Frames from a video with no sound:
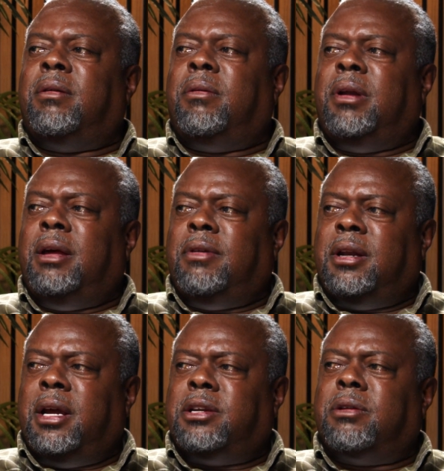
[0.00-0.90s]
live in
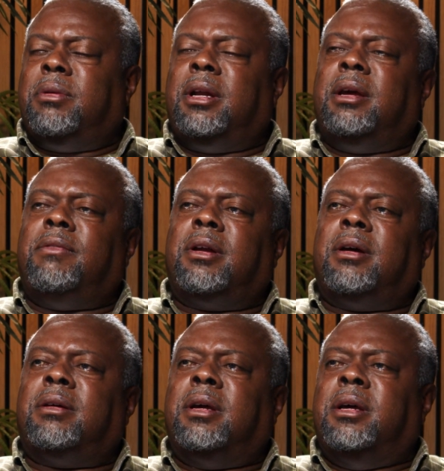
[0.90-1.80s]
nature. We live in
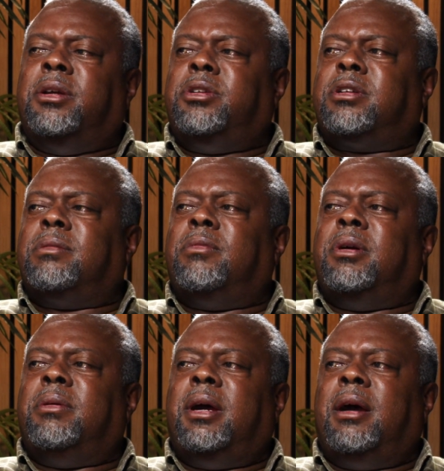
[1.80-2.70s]
a system
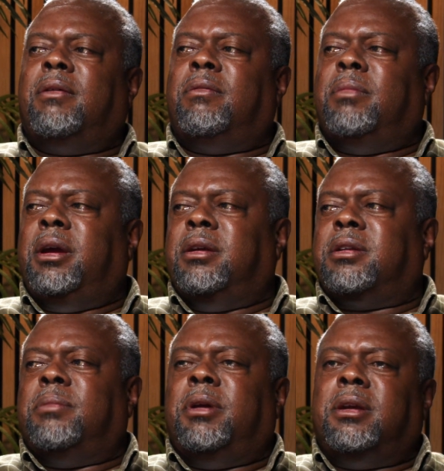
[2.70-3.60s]
where we have millions
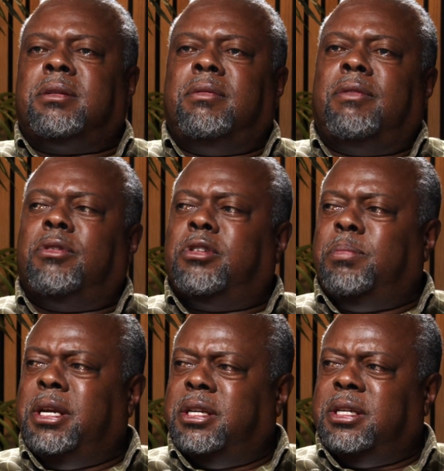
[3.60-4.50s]
and millions of different
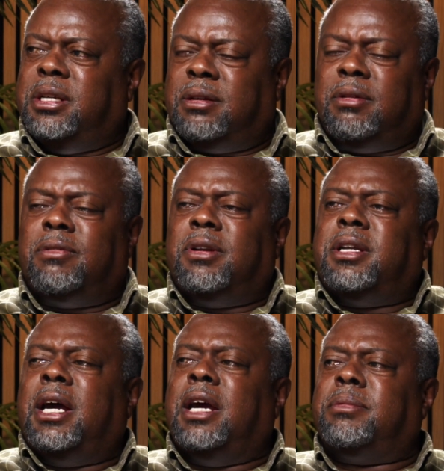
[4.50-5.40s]
species of different
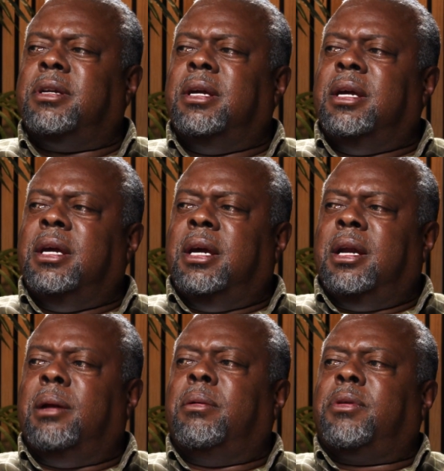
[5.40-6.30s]
types. And
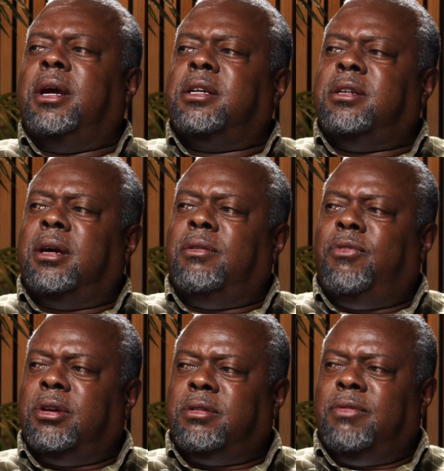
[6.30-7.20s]
everything is looking
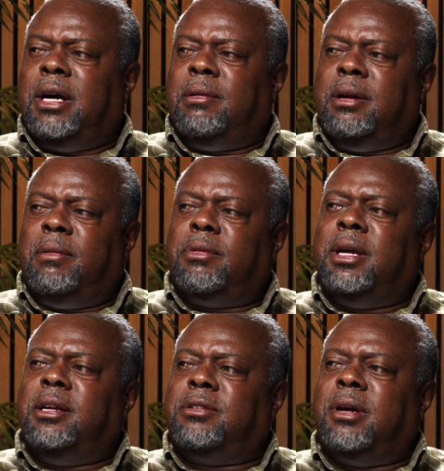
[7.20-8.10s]
for survival.
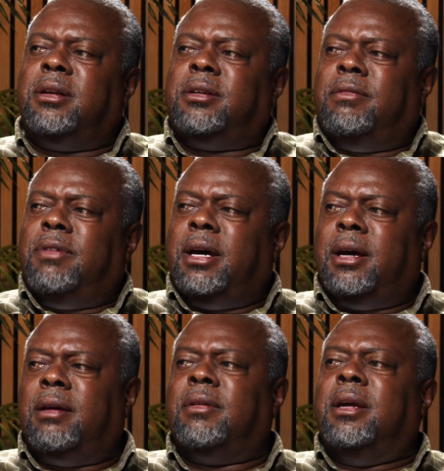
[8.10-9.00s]
Everything is trying to
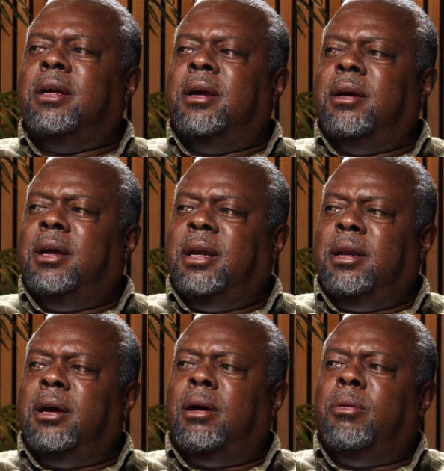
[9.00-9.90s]
survive. And
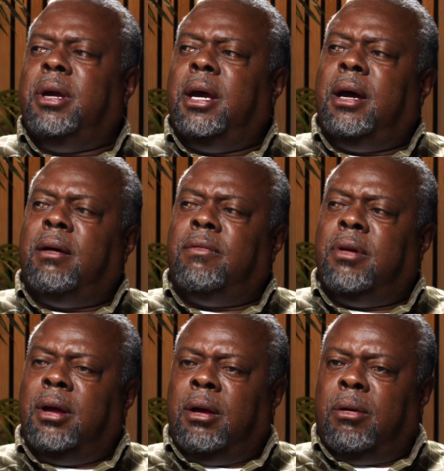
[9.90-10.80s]

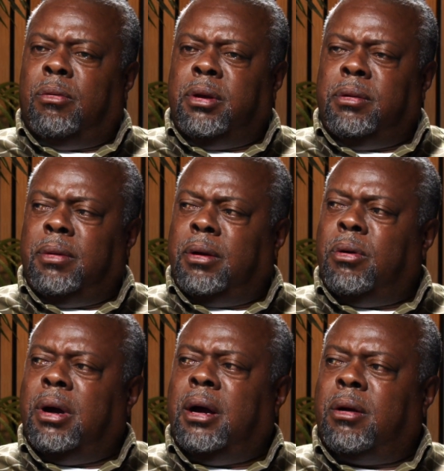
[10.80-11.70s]
when we
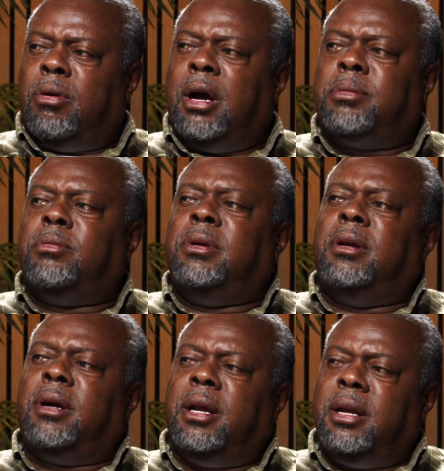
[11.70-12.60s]
grow our crops, we
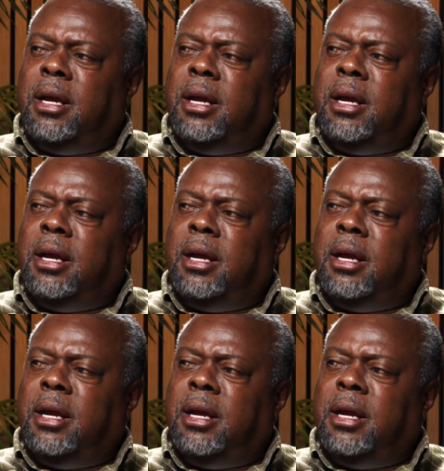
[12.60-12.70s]
look at